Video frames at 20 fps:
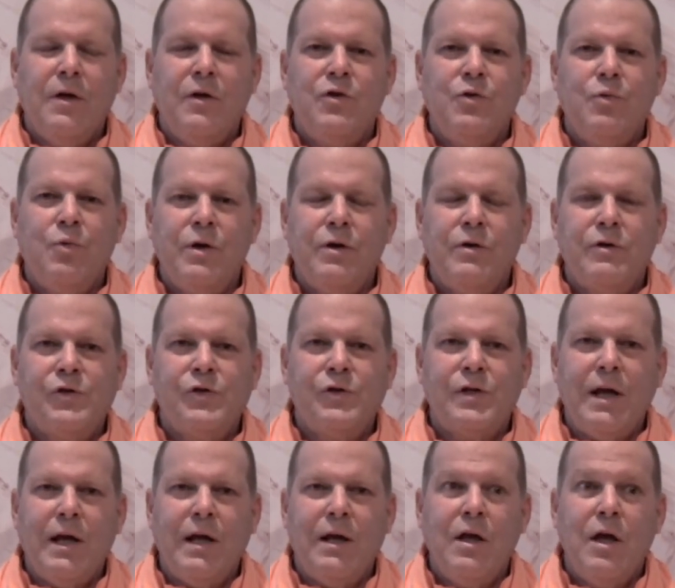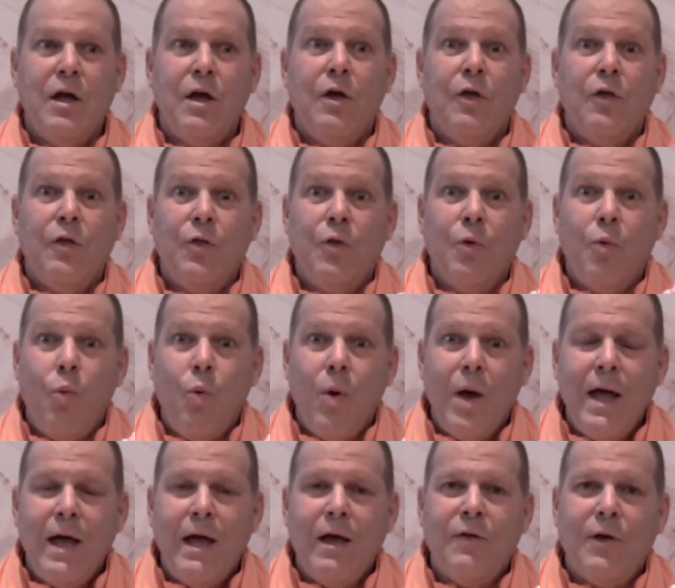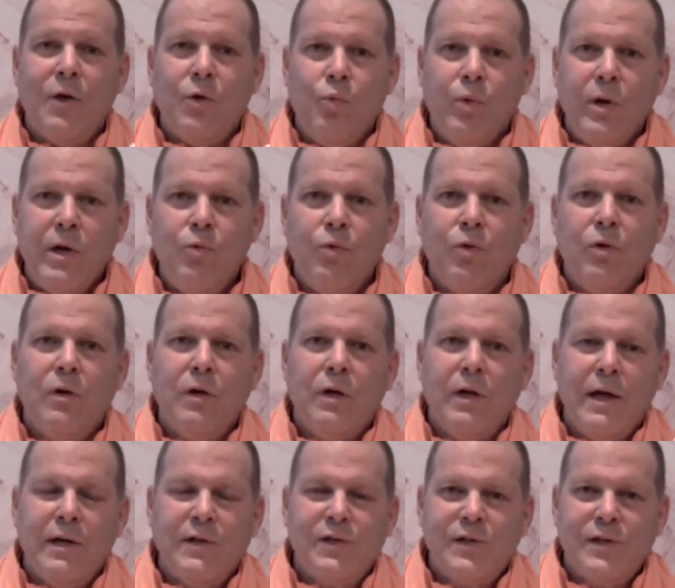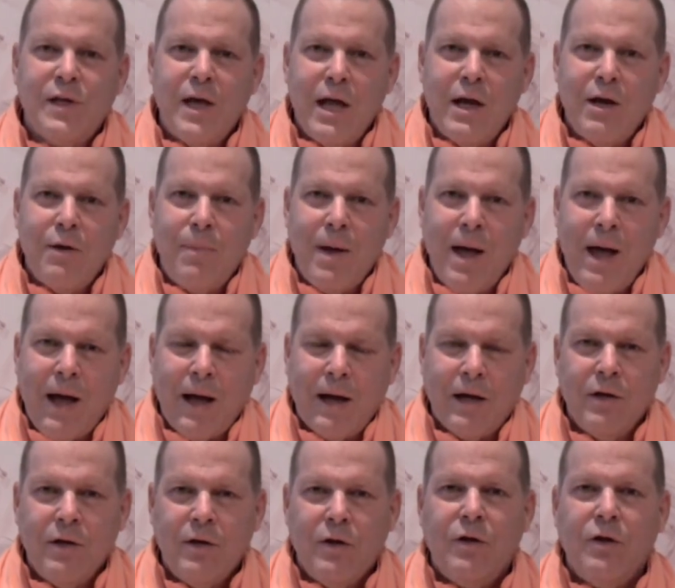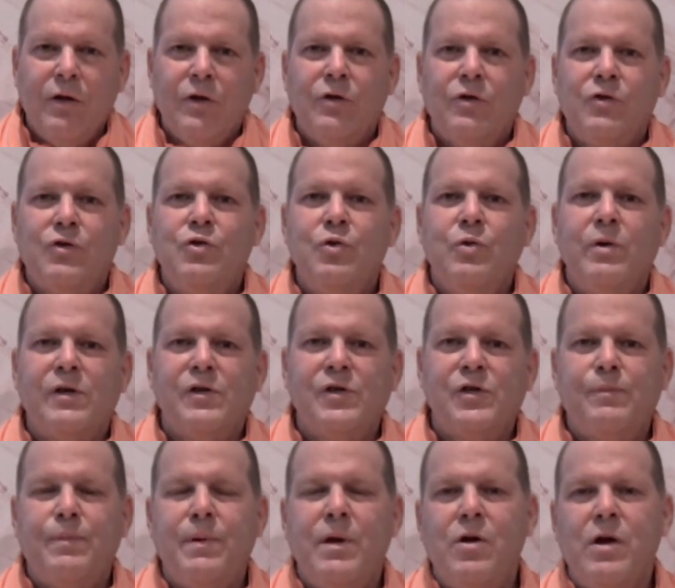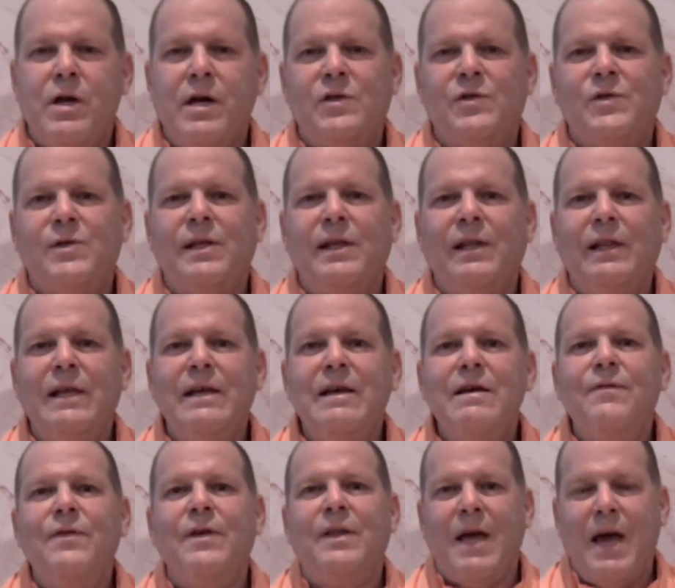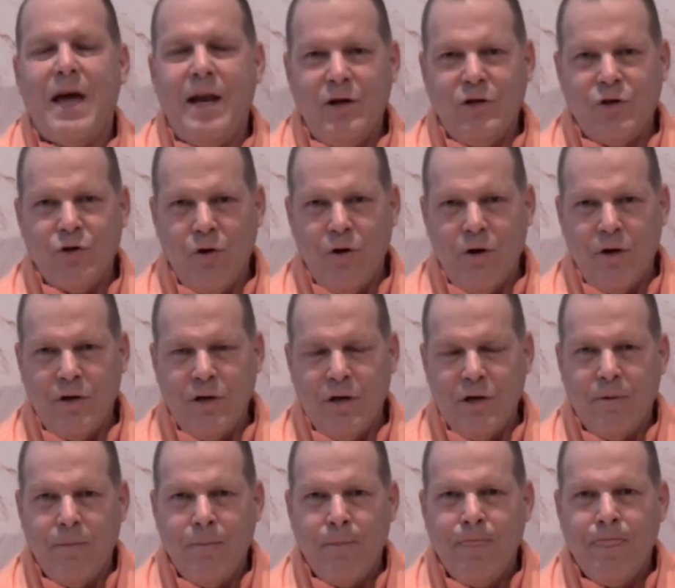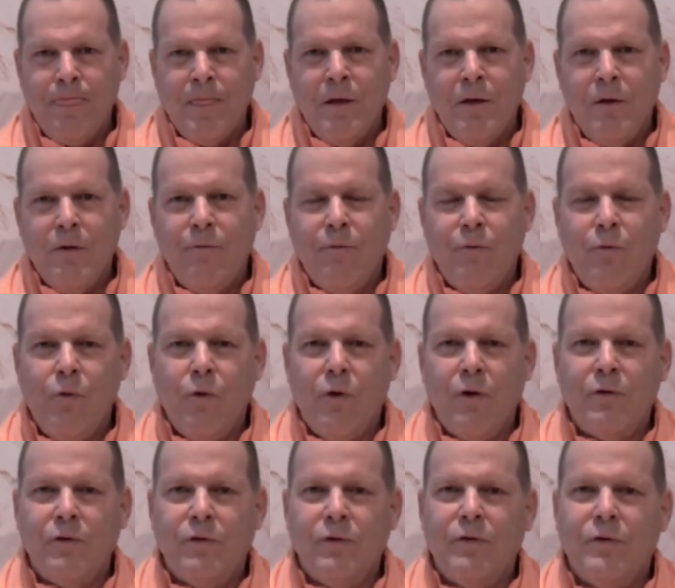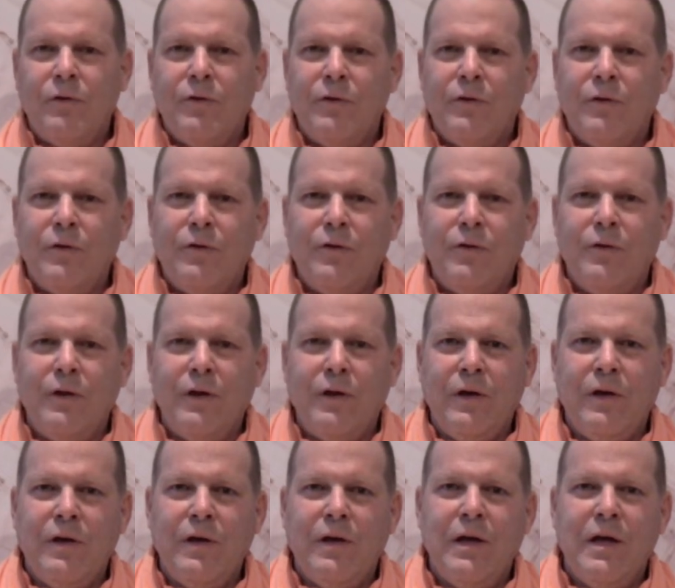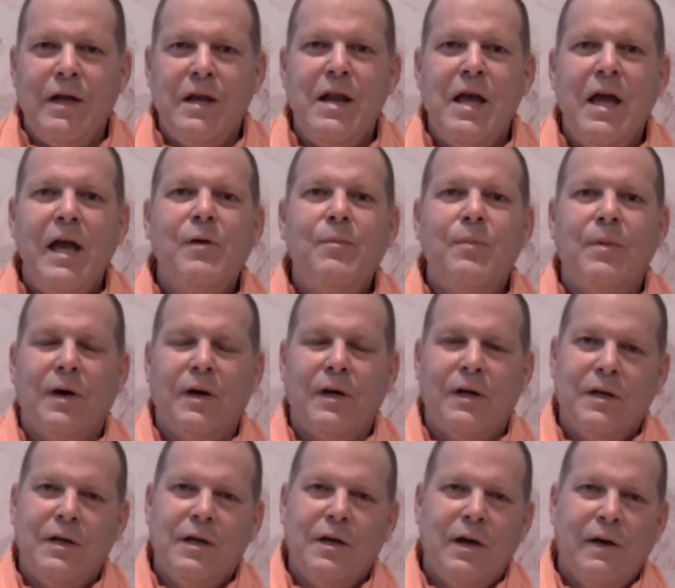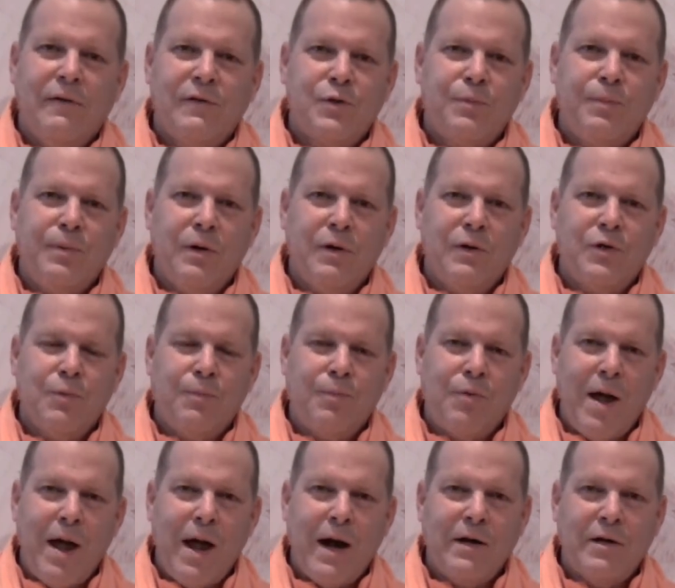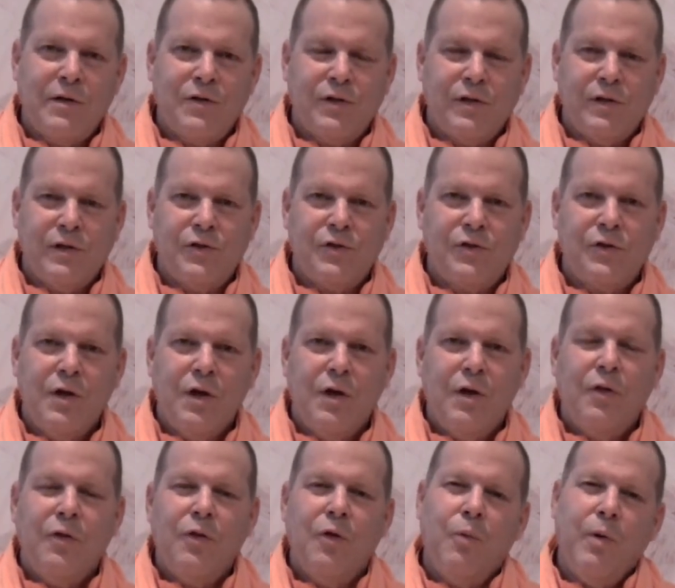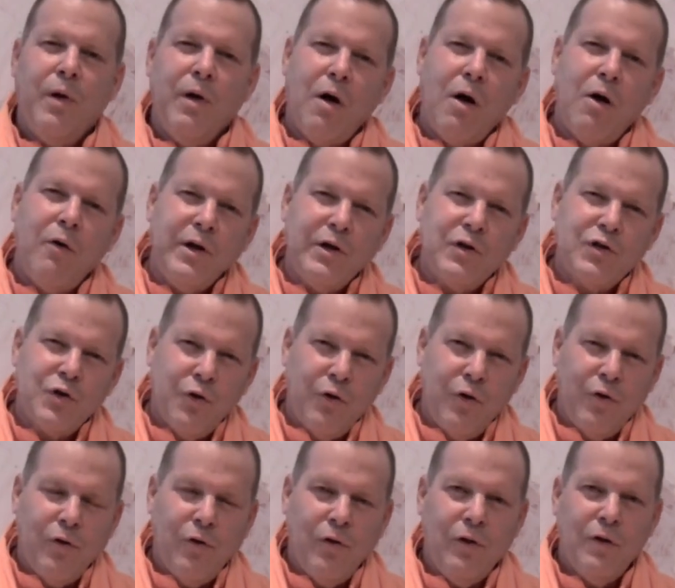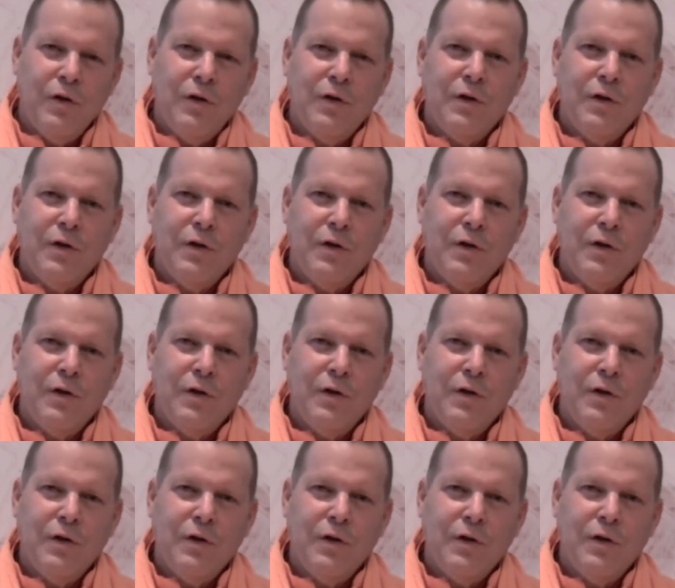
to understand the way that we will ascend back to experience and live in that eternity. For the enigma of spiritual practice is, though we are eternal,